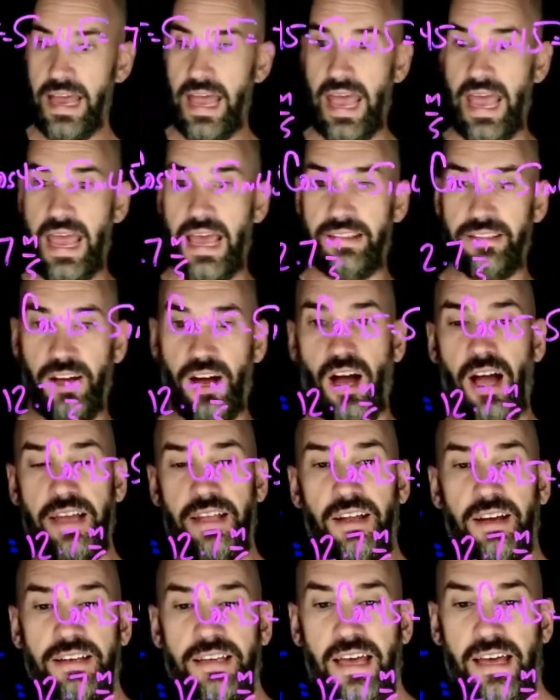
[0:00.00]
And the
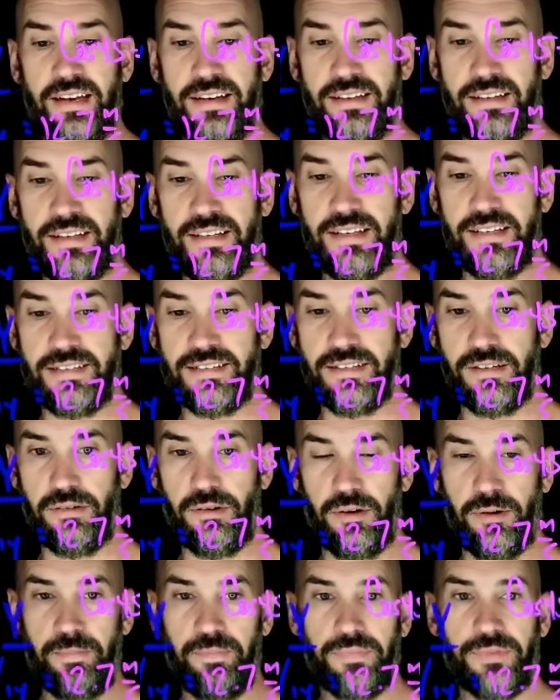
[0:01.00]
height, again, is
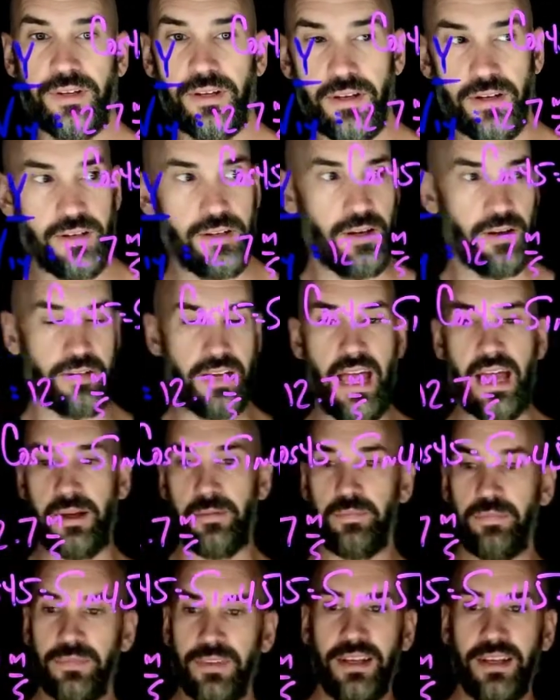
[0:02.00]
0. Okay,